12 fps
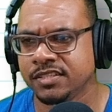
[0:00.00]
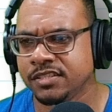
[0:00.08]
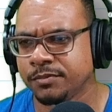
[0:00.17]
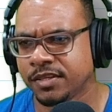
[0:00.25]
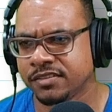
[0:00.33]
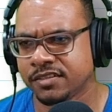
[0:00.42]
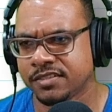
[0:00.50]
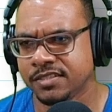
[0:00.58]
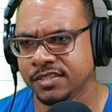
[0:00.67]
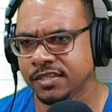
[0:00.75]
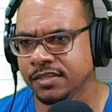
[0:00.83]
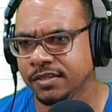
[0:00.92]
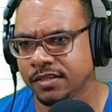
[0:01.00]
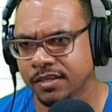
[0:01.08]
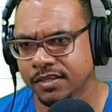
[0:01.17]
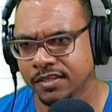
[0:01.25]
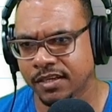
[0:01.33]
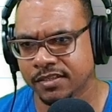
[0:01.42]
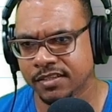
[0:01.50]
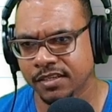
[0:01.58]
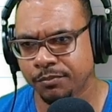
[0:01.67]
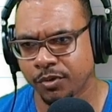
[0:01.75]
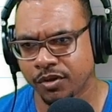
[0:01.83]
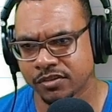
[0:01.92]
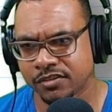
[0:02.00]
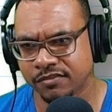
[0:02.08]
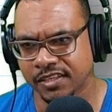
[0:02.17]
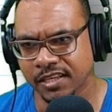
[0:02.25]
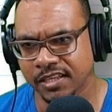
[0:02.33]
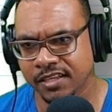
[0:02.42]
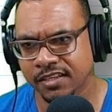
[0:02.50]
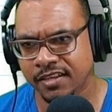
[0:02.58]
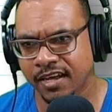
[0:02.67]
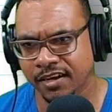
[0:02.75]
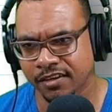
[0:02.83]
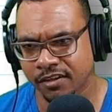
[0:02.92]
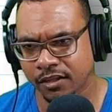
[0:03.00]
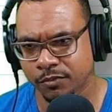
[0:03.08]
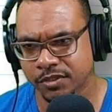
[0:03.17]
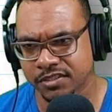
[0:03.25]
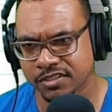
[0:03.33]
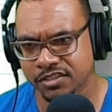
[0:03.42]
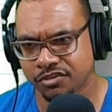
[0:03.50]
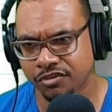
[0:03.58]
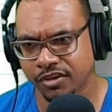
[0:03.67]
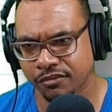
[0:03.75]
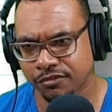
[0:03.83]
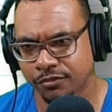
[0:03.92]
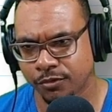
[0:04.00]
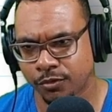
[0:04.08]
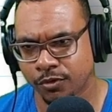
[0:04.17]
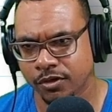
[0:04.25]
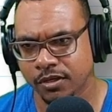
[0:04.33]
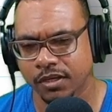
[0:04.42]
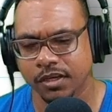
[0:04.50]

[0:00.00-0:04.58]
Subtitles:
the determinant of C? You have to take the product of the leading diagonal, which is this 3 and 4,